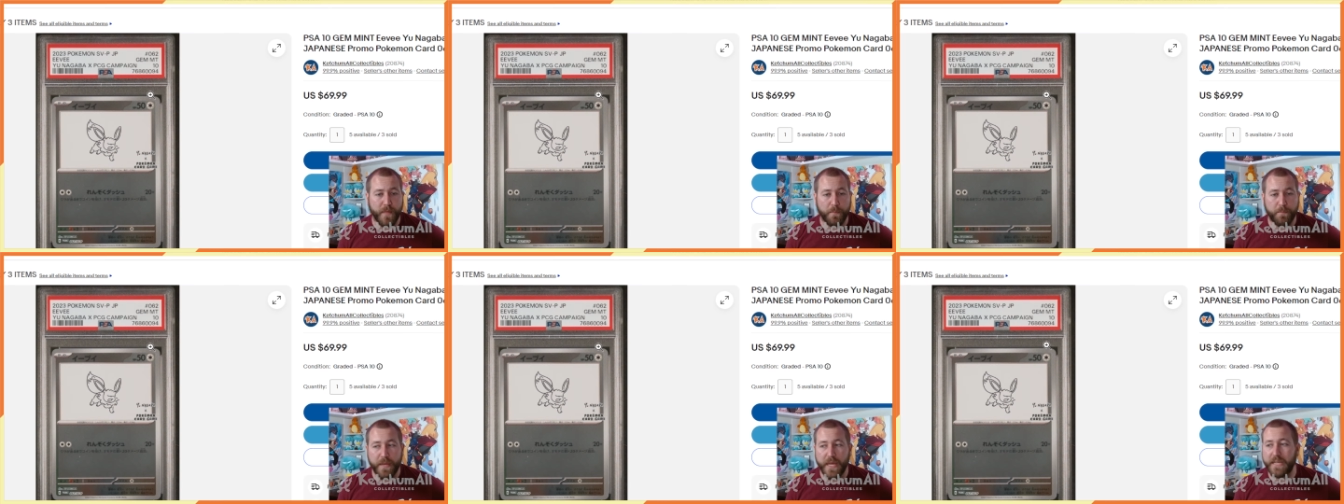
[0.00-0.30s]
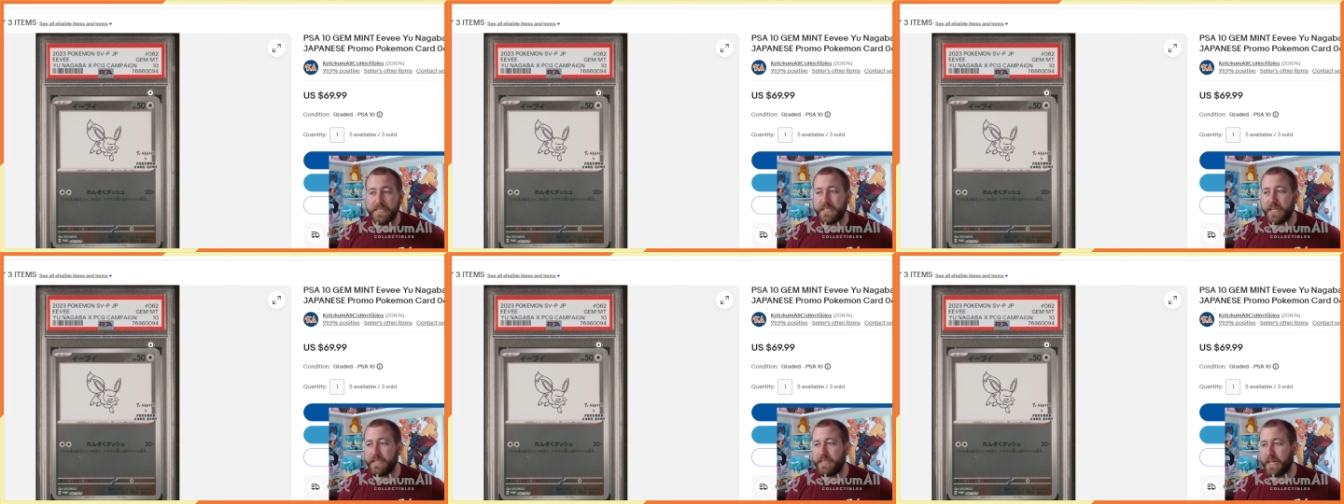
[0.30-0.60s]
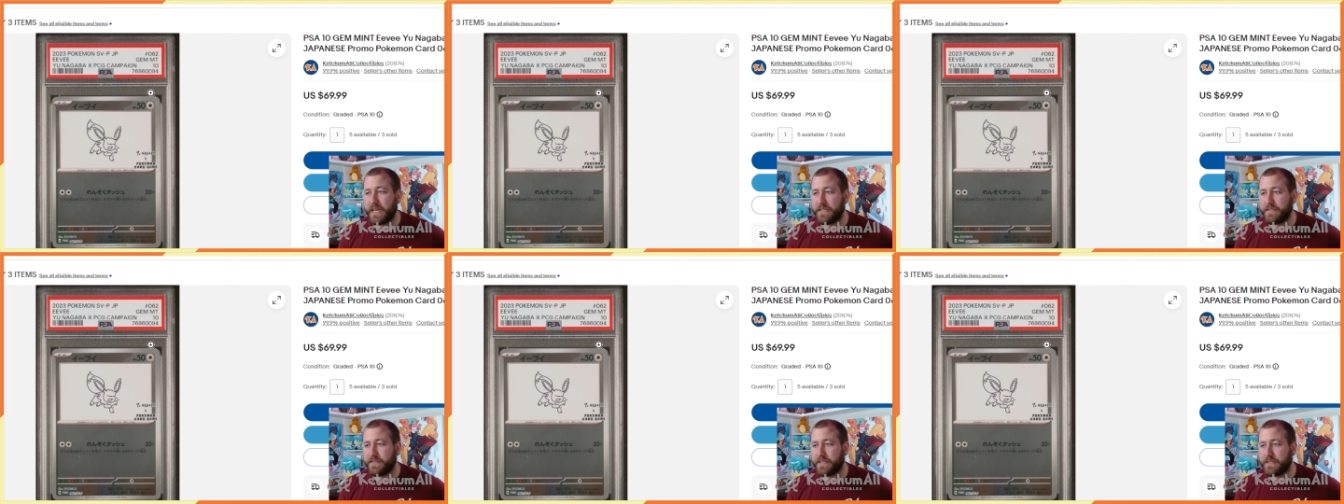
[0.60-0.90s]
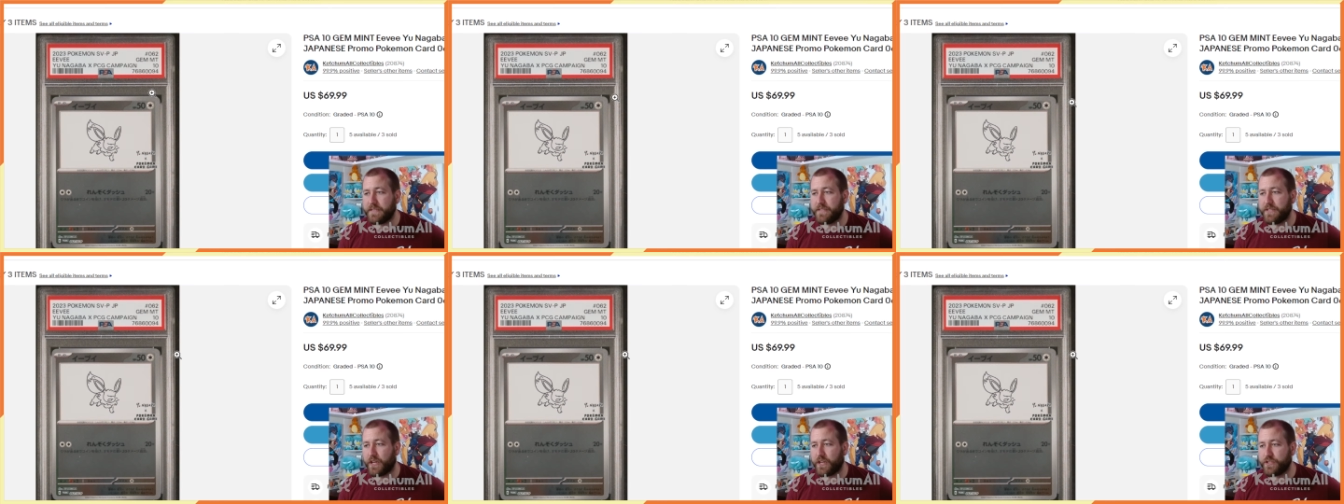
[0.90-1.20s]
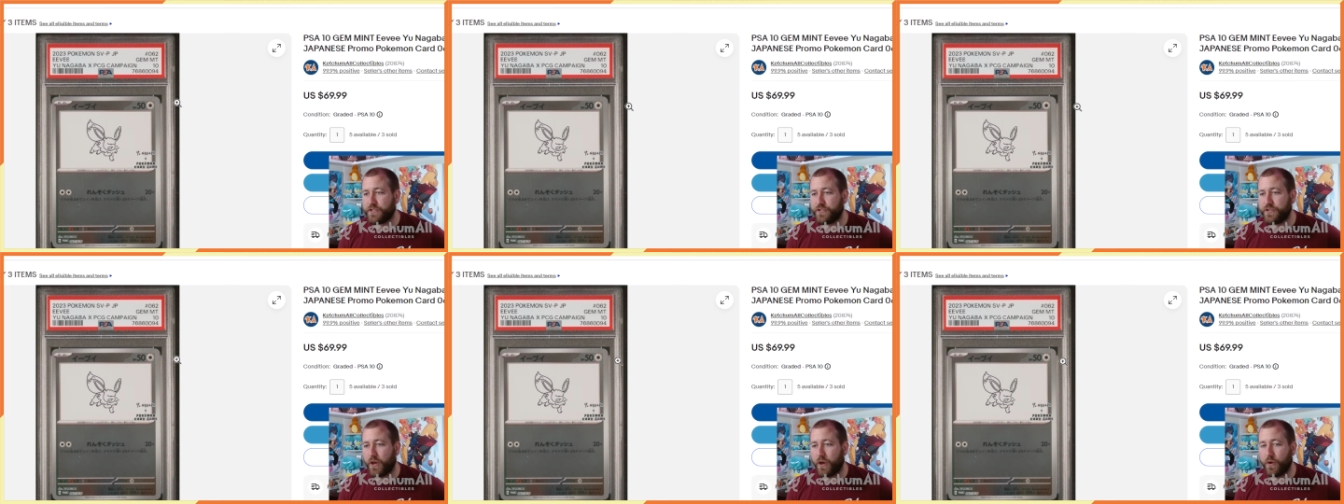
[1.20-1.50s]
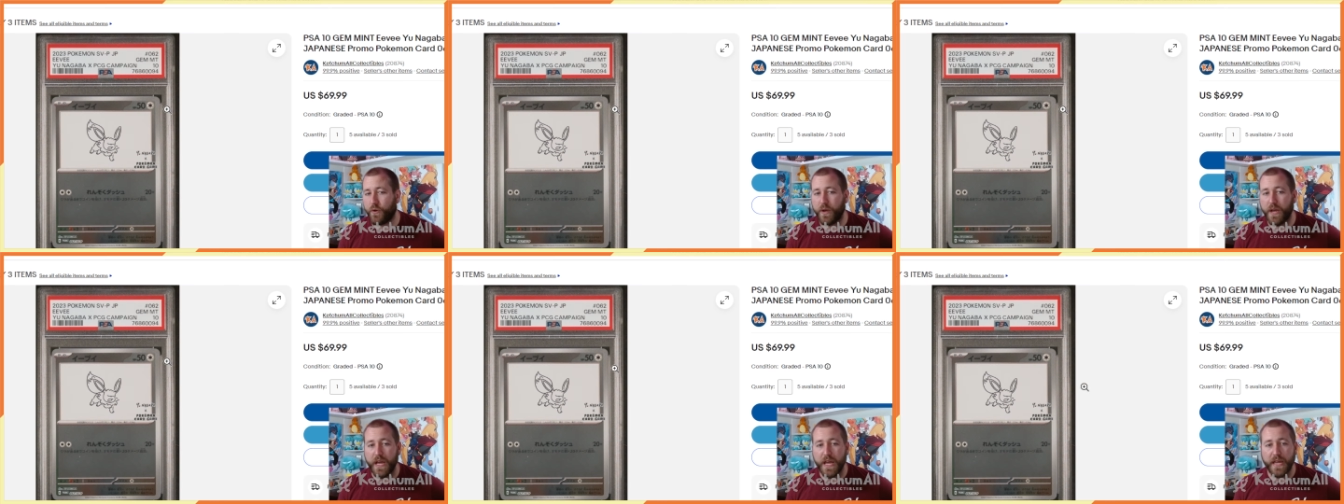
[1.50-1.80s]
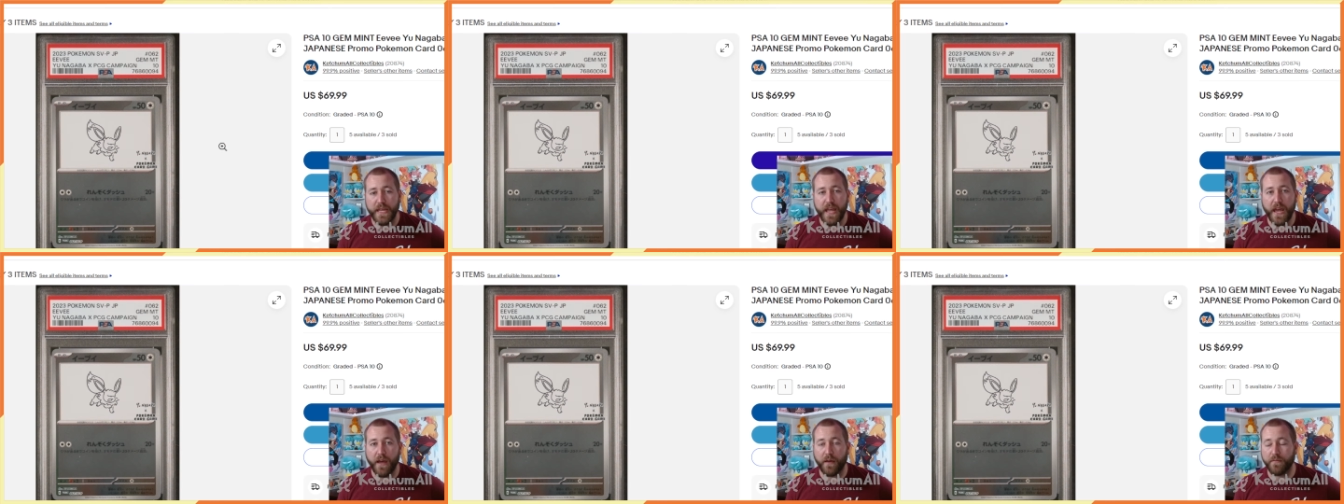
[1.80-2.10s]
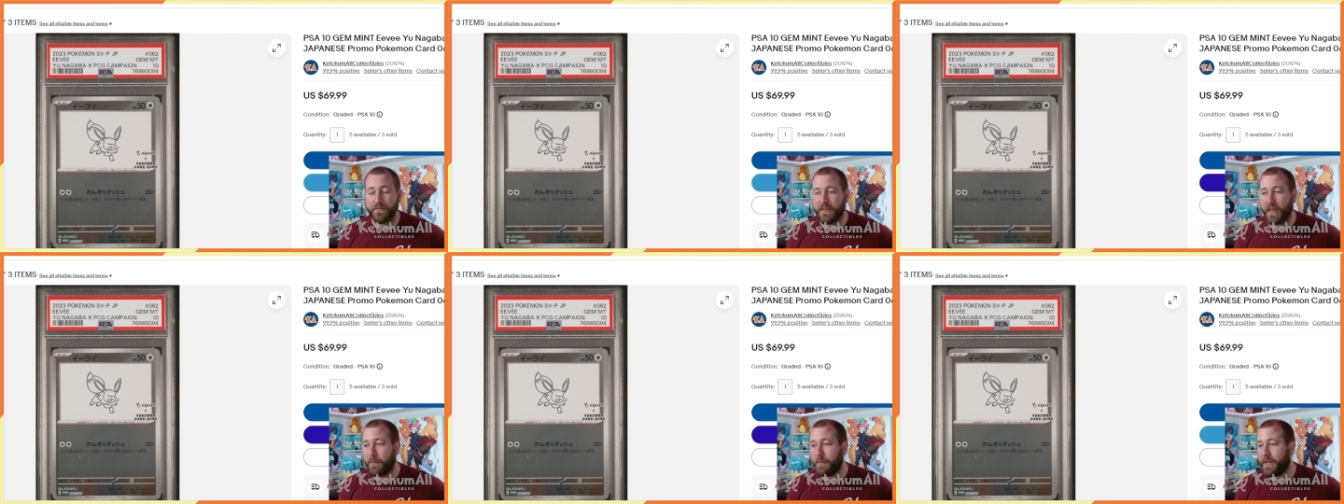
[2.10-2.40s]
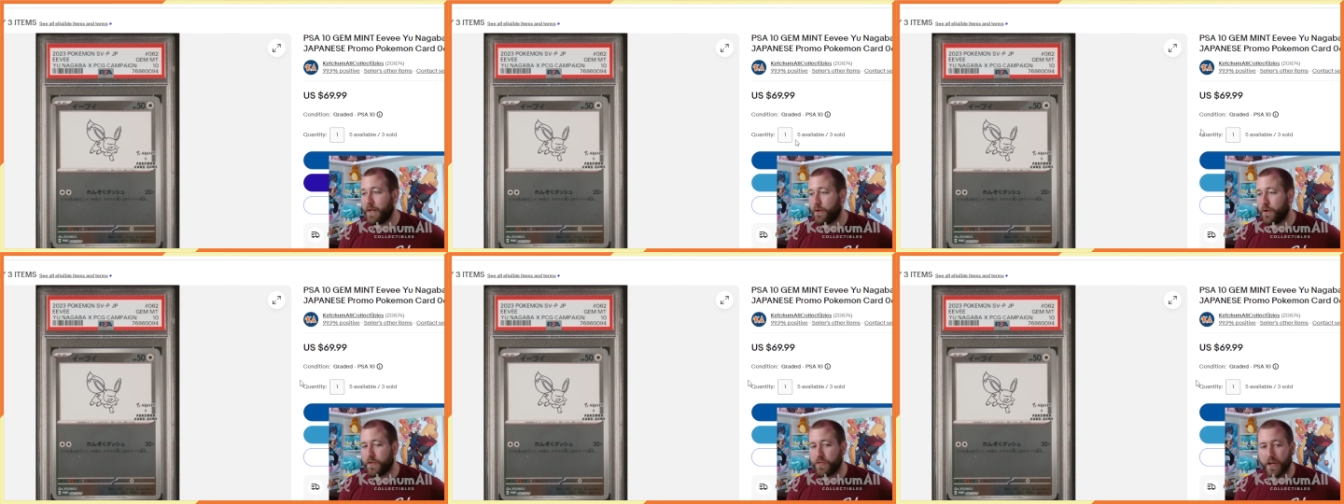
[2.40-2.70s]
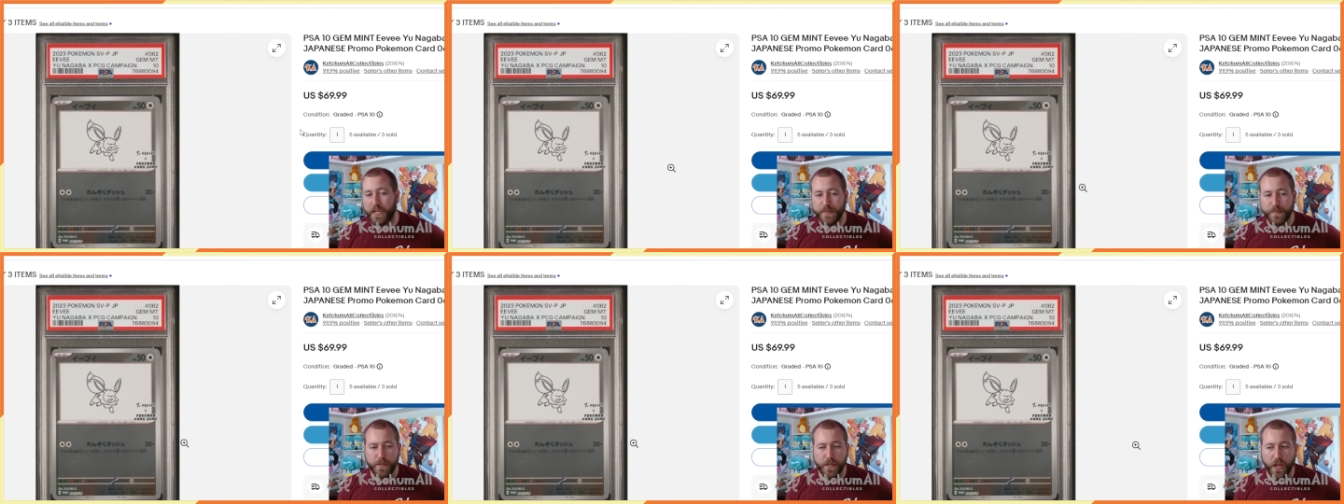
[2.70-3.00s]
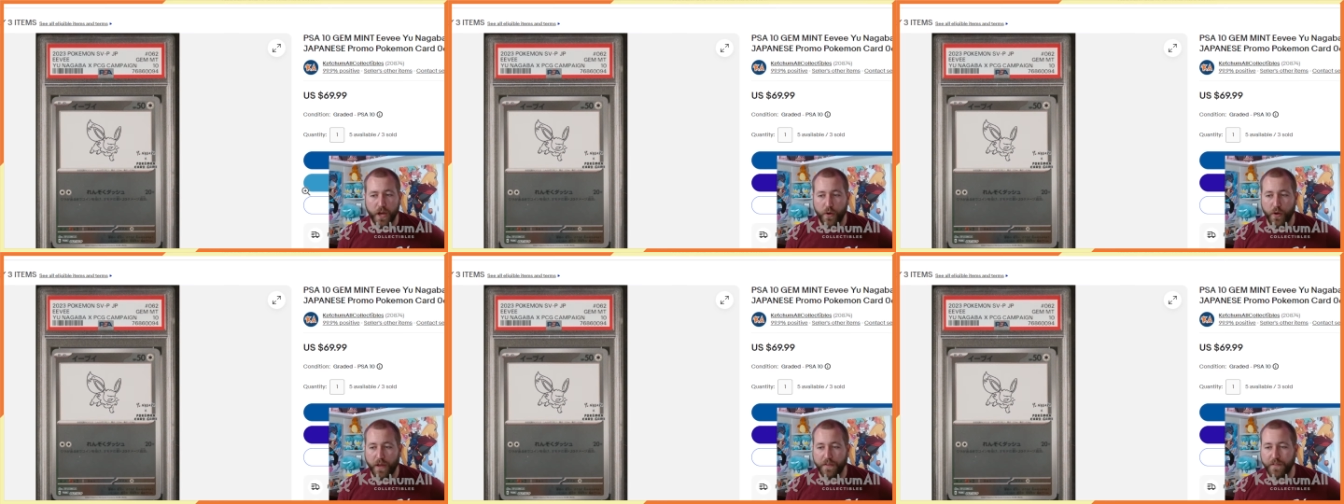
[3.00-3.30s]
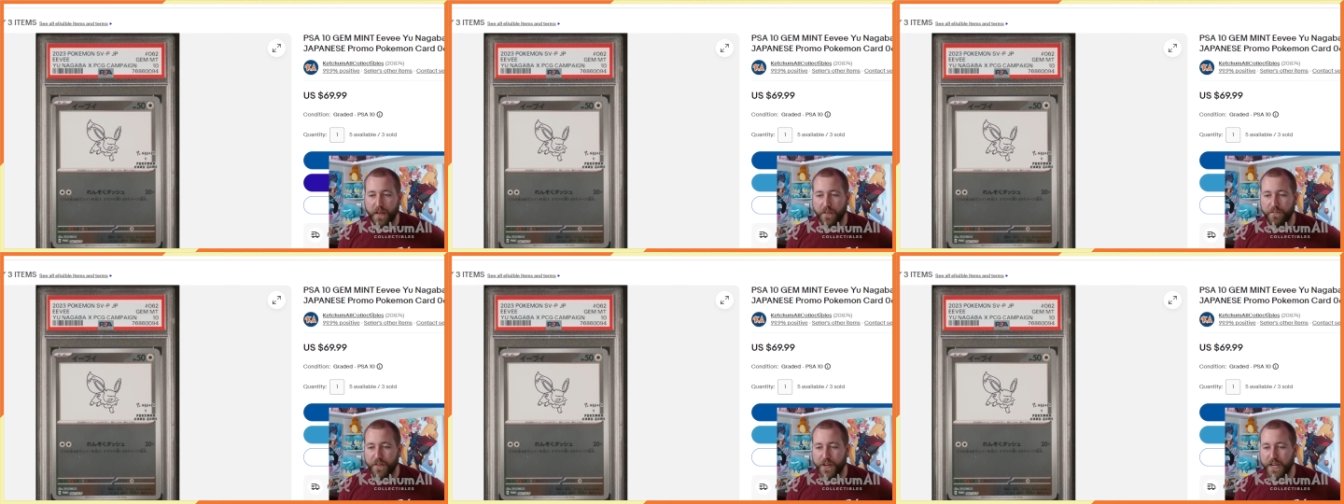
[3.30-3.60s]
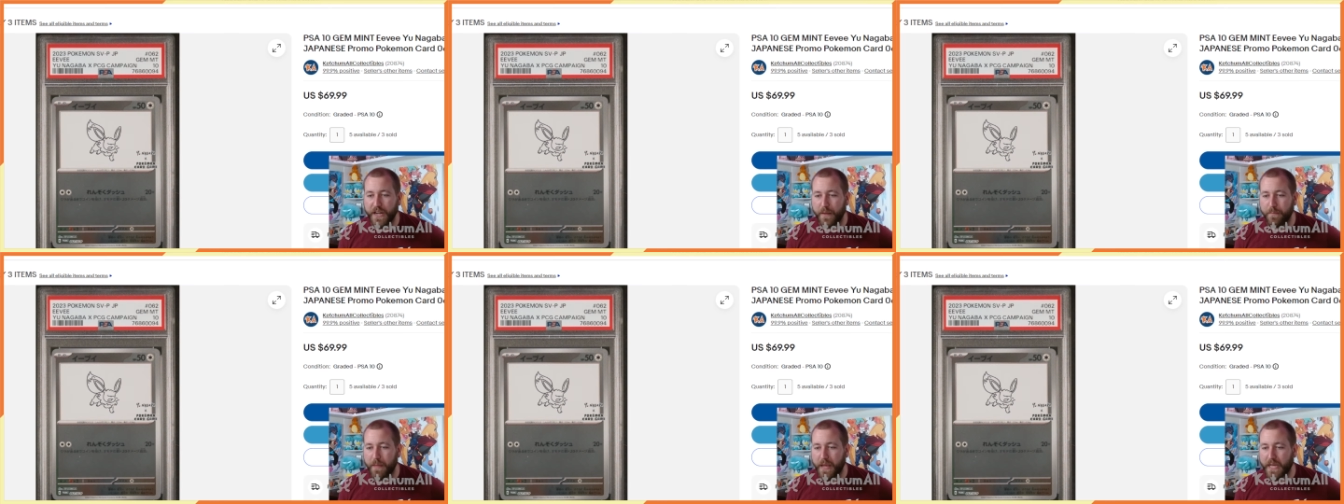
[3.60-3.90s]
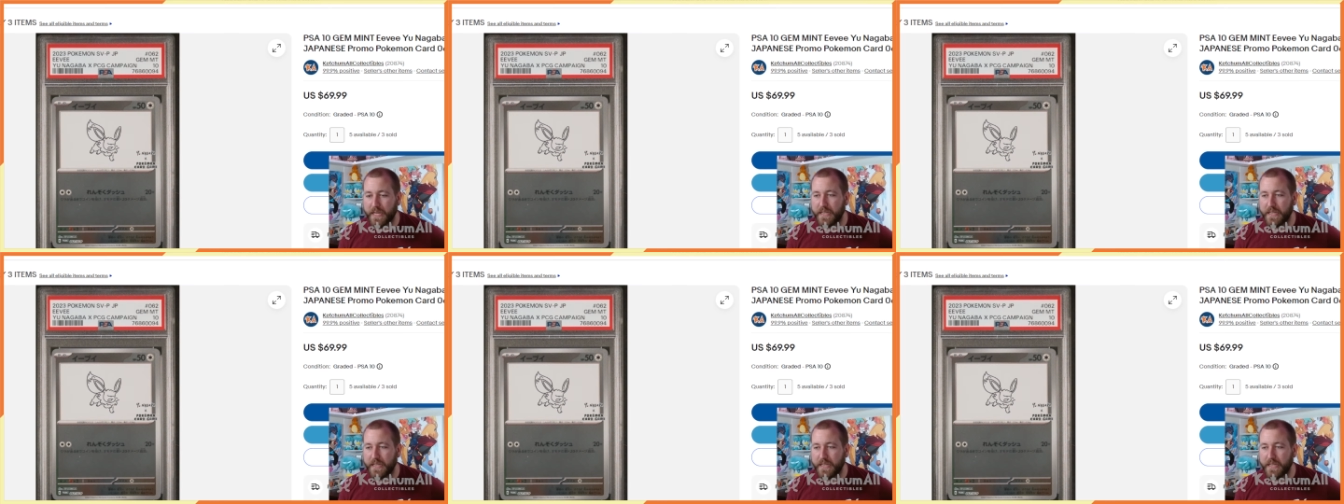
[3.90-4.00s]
PSA 10s and such. So yeah, let me know your thoughts below. I, I, figured I'd make a